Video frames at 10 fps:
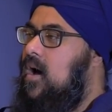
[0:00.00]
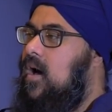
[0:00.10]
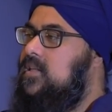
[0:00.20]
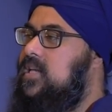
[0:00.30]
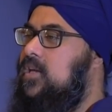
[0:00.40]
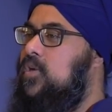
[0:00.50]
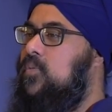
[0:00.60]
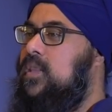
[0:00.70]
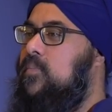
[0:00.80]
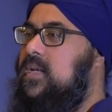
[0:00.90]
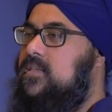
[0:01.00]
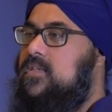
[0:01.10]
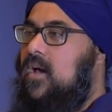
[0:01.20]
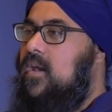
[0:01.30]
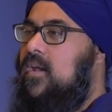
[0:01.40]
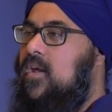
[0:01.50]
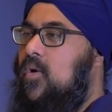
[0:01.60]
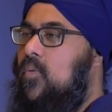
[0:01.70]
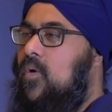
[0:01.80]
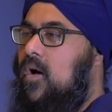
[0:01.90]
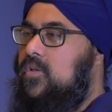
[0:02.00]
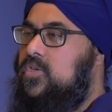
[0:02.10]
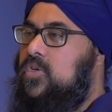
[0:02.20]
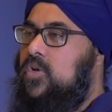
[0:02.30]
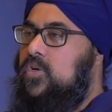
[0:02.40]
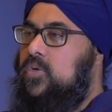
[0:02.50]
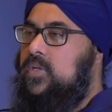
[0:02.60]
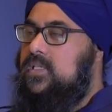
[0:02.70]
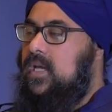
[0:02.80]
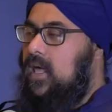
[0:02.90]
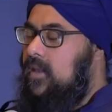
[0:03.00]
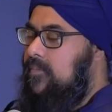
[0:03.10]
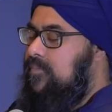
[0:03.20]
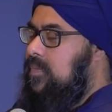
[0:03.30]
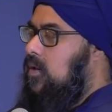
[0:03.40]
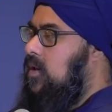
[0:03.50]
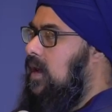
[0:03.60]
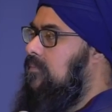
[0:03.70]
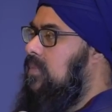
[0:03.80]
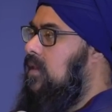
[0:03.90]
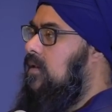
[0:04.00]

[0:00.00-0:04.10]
I'll tell you when the minute's done. We're all just going to do it together. Okay?